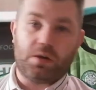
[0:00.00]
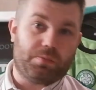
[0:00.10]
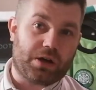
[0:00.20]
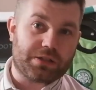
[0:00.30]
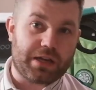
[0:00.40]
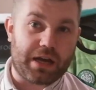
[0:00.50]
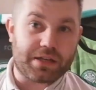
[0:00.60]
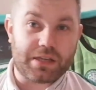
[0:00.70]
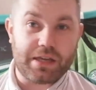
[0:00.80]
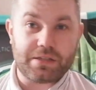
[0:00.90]
I blocked
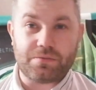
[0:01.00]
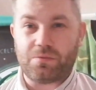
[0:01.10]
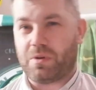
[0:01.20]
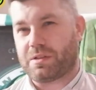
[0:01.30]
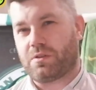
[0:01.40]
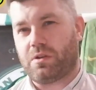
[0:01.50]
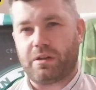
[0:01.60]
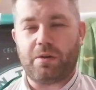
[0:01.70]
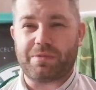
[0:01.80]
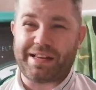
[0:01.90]
last season, wasn't
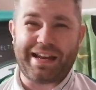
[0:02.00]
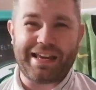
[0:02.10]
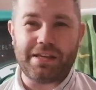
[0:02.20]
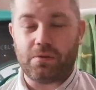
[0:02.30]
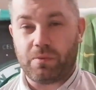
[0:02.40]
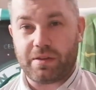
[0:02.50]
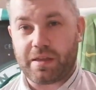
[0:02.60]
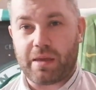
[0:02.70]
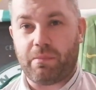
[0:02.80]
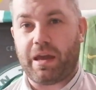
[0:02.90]
cutting it. It was a late
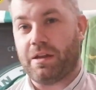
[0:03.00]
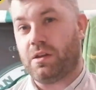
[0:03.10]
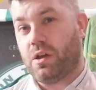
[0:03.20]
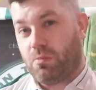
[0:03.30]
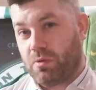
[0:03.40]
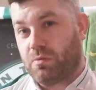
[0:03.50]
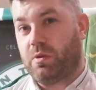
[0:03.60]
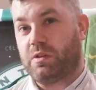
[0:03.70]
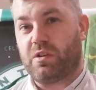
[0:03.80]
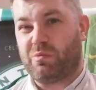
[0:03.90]
with 10 men,
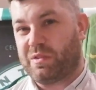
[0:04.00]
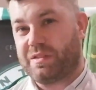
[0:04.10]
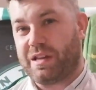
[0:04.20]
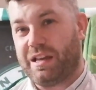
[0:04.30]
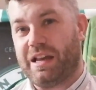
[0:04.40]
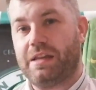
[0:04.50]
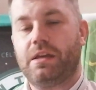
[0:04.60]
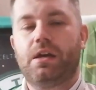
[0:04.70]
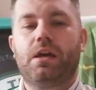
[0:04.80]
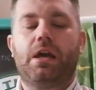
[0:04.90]
which I would say
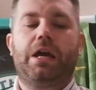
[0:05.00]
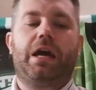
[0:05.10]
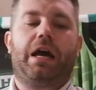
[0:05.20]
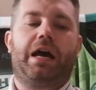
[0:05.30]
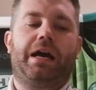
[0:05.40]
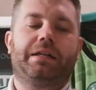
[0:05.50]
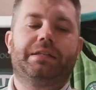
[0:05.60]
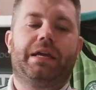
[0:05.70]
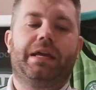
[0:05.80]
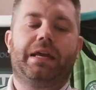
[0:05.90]
late.
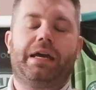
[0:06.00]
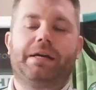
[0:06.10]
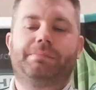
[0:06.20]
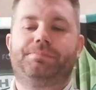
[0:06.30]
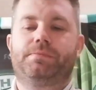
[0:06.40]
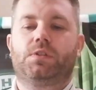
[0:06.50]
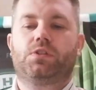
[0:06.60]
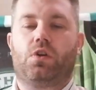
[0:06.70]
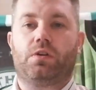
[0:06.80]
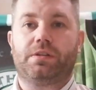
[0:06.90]
And then
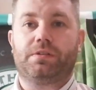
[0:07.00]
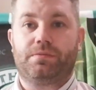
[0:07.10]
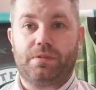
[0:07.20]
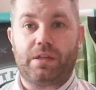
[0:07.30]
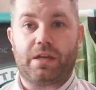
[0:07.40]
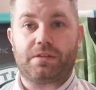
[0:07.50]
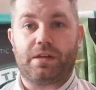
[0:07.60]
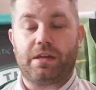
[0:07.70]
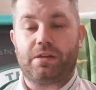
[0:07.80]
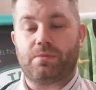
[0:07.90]
scoring
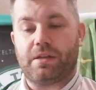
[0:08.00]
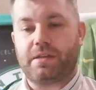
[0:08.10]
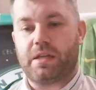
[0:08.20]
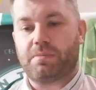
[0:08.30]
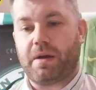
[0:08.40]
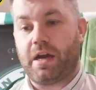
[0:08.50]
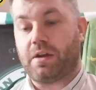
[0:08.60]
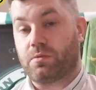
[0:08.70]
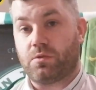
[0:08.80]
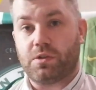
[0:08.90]
yesterday as well in Dens Park.
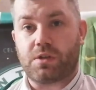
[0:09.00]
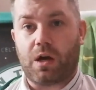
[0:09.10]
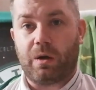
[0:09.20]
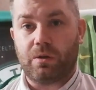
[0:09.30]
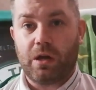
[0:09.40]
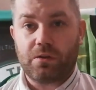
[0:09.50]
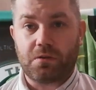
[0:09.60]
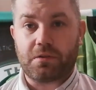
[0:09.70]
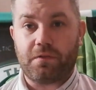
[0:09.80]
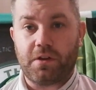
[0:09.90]
It was a nice goal,
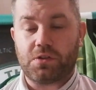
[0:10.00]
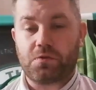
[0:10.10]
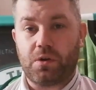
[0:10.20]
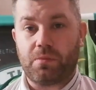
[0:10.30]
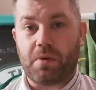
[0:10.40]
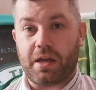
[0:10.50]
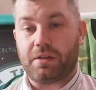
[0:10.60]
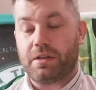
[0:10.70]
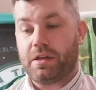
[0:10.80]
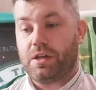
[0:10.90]
took the finish quite
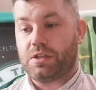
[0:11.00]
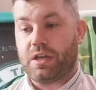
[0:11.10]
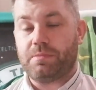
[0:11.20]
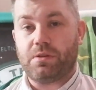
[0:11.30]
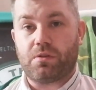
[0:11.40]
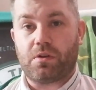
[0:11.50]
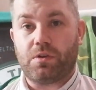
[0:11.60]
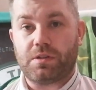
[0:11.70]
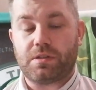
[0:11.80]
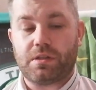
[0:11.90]
well. James had done a
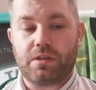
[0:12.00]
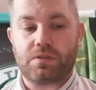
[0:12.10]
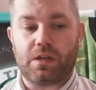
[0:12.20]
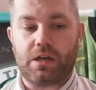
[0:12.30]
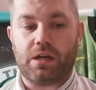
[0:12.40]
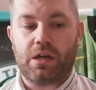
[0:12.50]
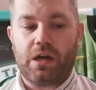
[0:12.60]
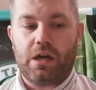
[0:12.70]
nice assist there.